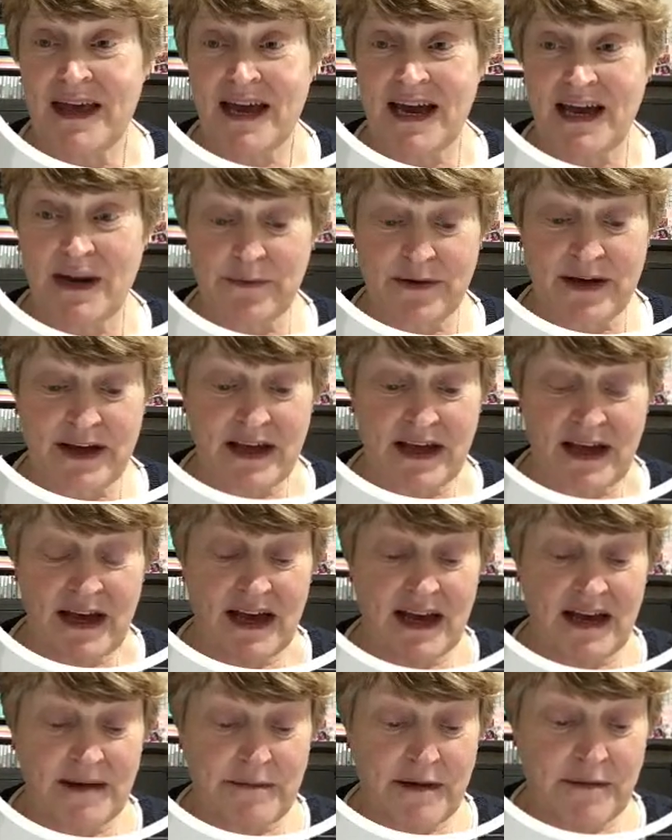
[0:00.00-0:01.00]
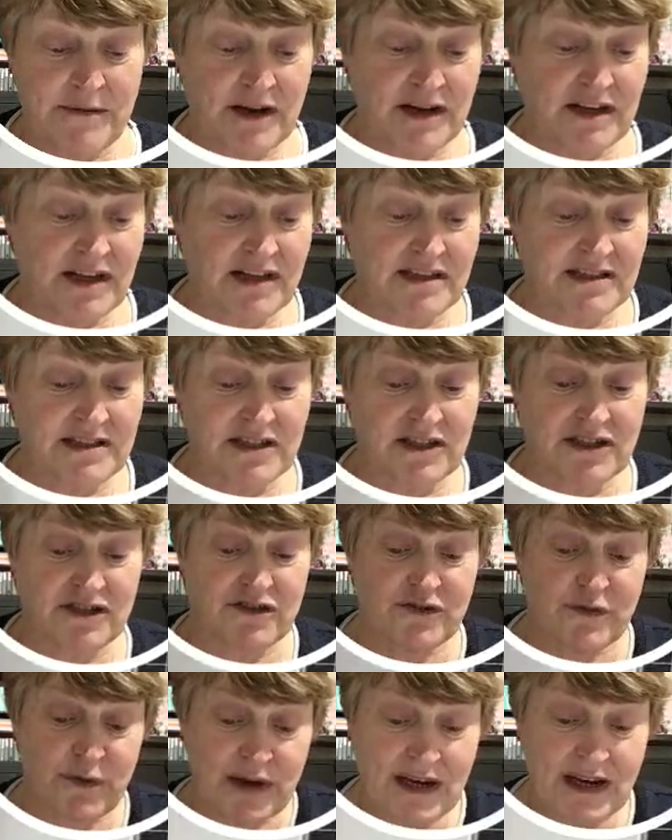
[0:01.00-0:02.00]
Anyway, I'm going to
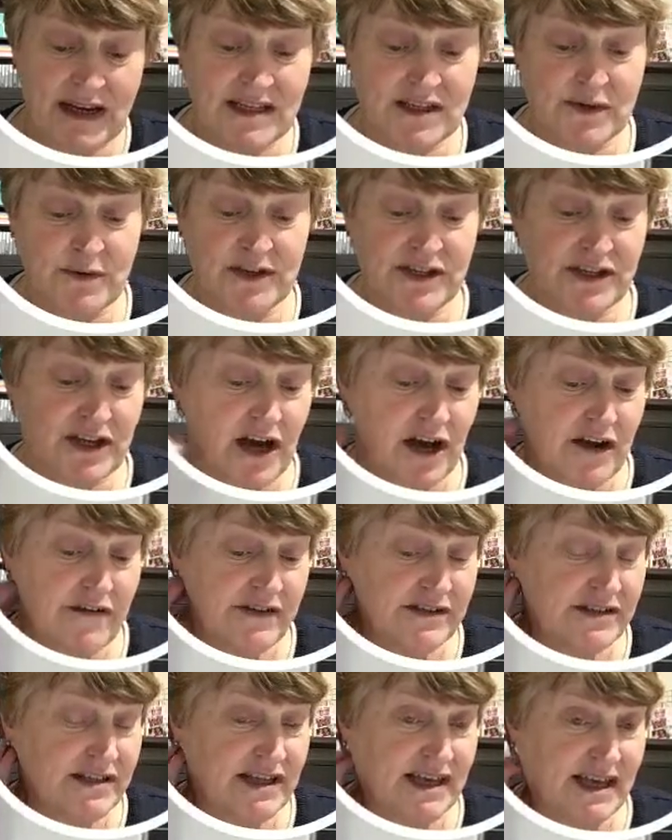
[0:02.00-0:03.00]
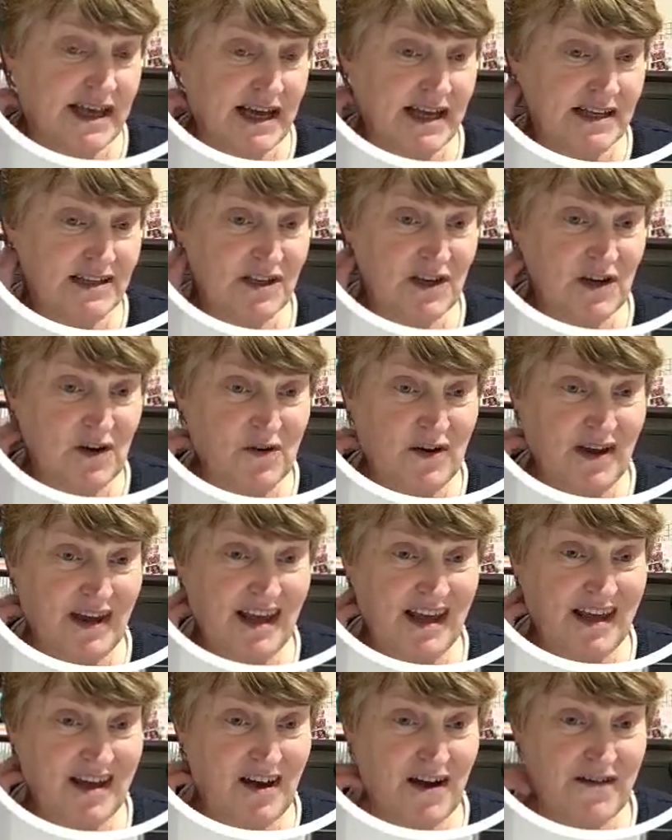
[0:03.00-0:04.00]
quickly switch over to the catalogue
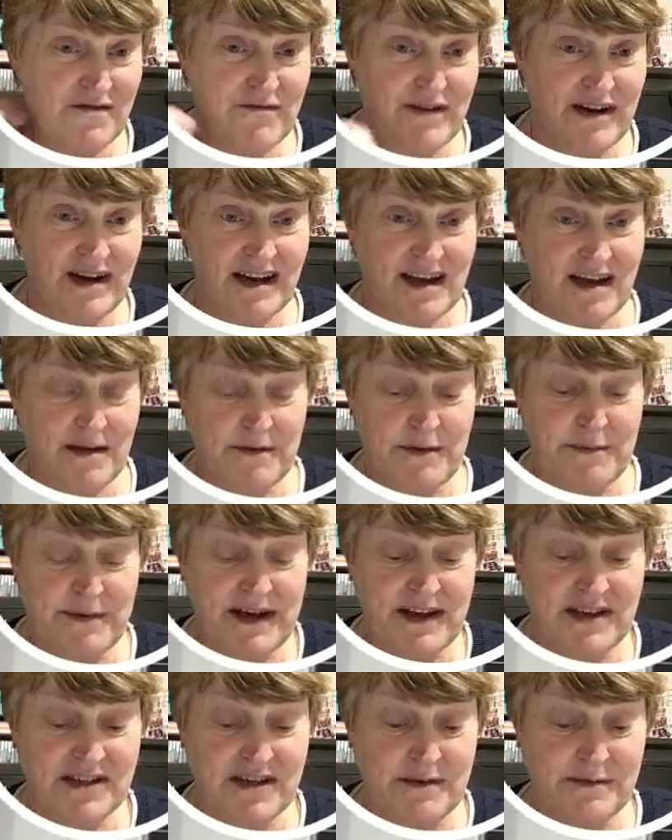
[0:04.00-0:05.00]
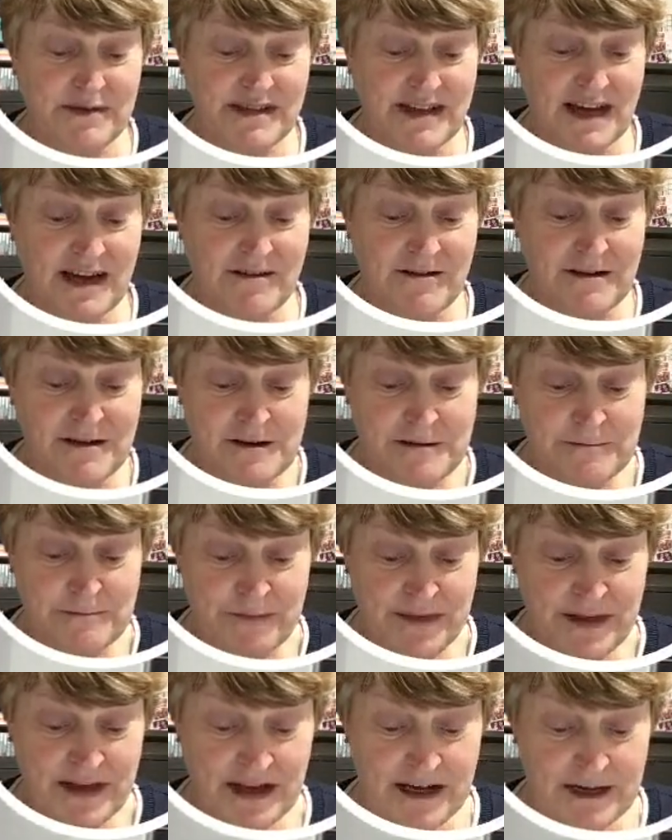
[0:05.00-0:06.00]
here. I've written a couple of page numbers down.
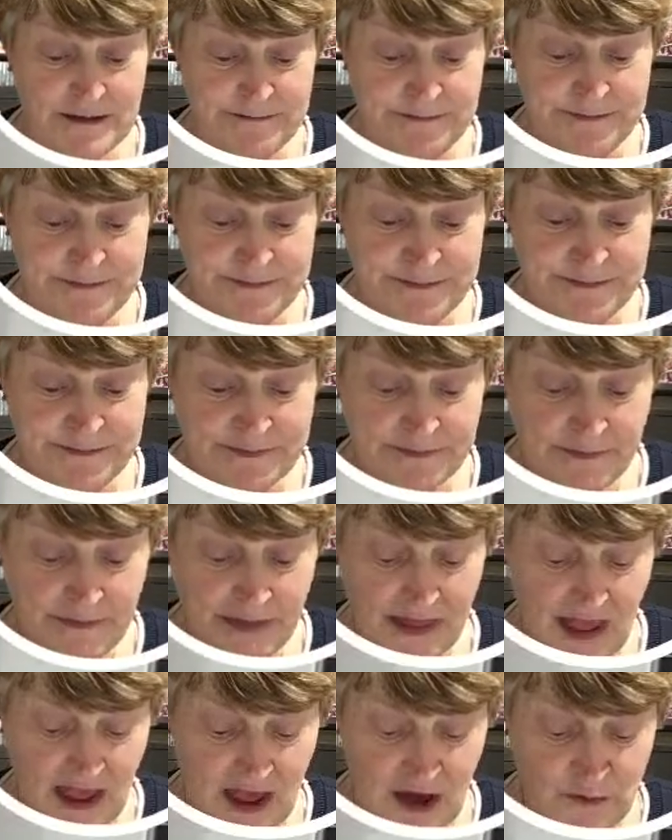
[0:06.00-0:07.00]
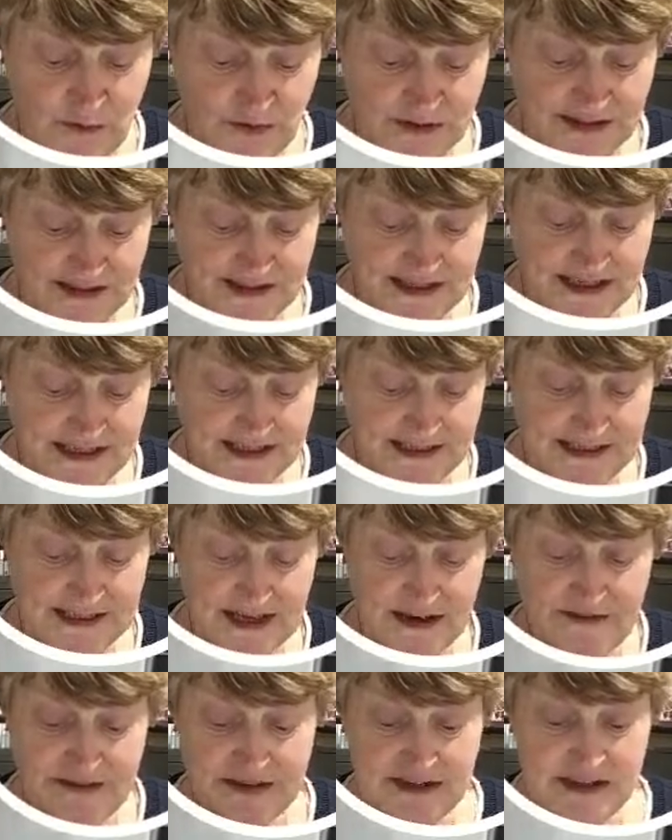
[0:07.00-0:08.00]

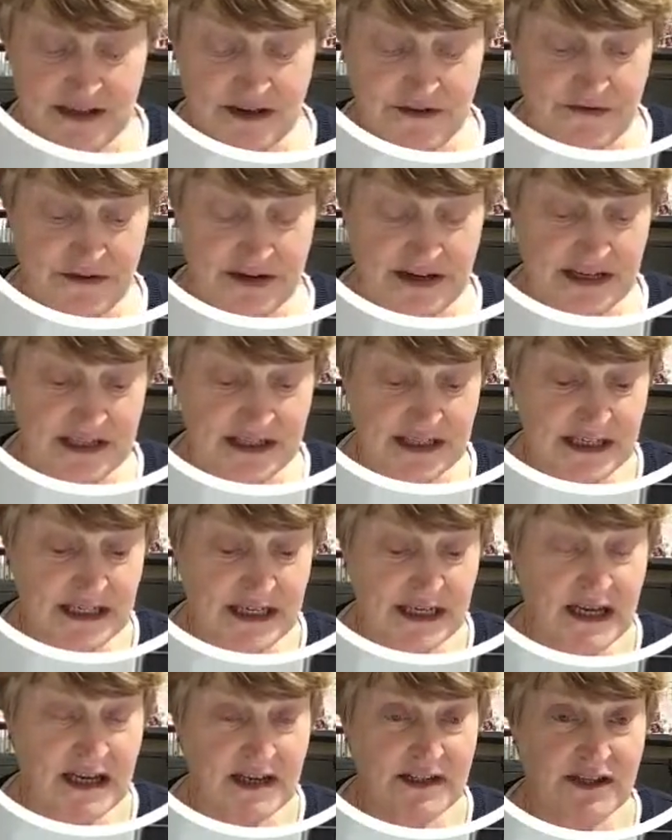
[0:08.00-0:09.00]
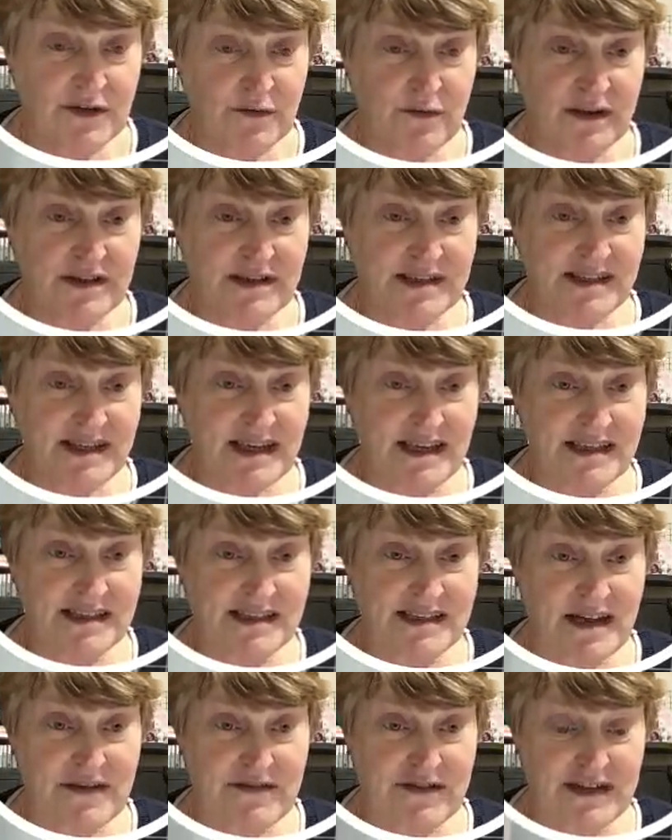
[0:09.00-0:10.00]
167 I've written. So
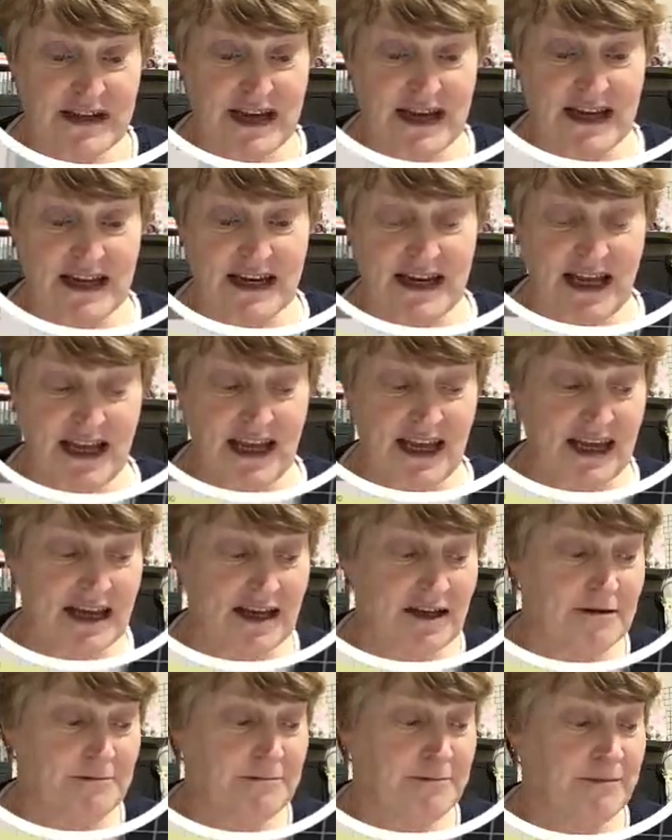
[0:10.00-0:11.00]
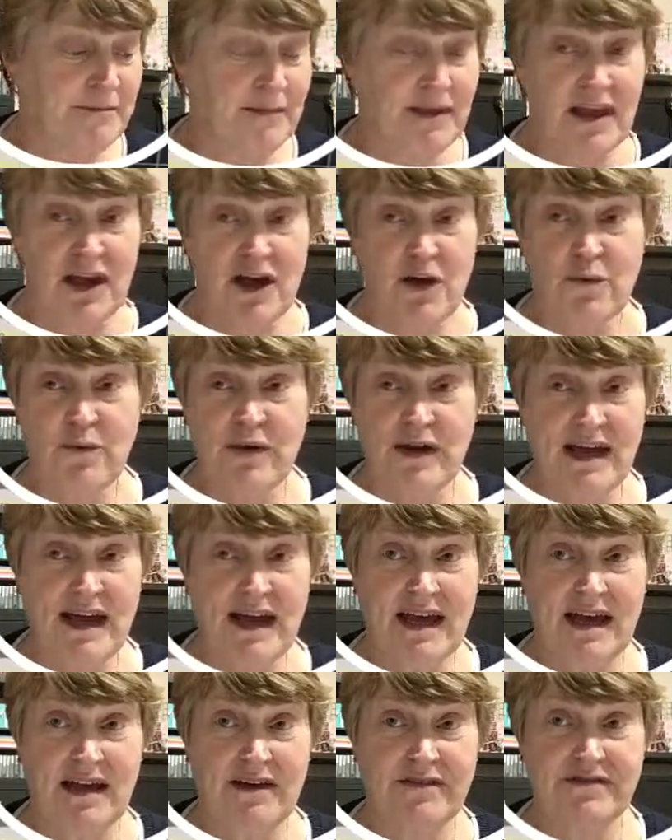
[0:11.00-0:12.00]
167 in here, we
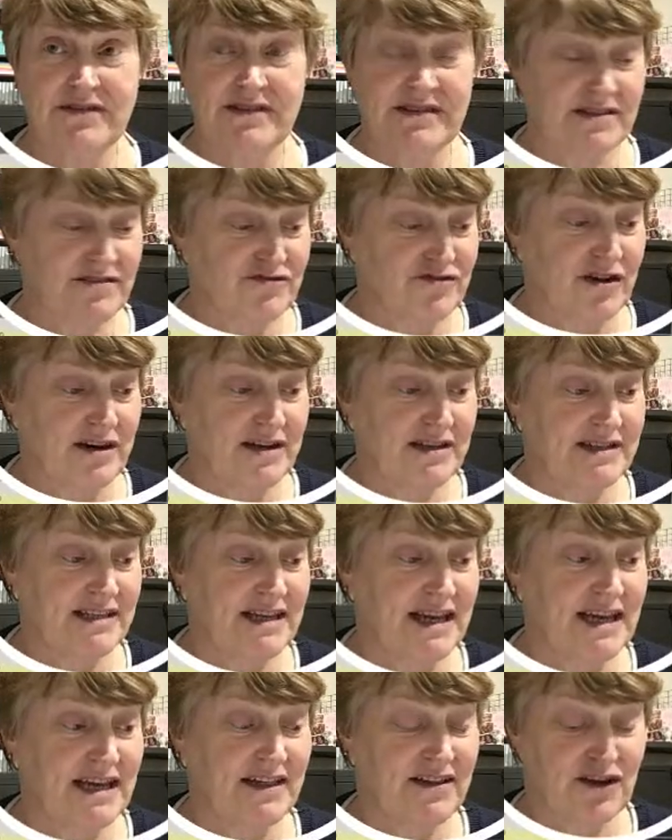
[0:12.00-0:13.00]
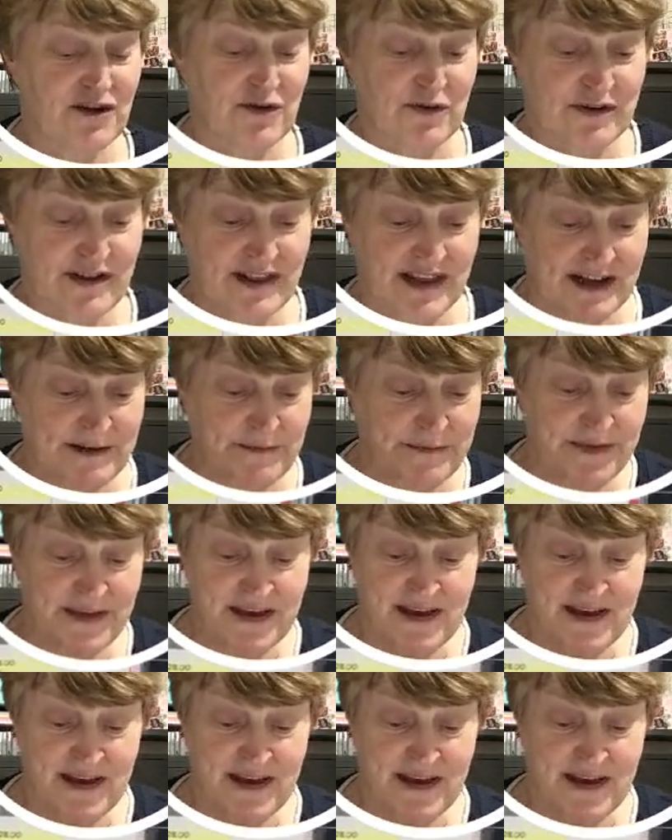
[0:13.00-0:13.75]
have, trying to sneak in the corner there,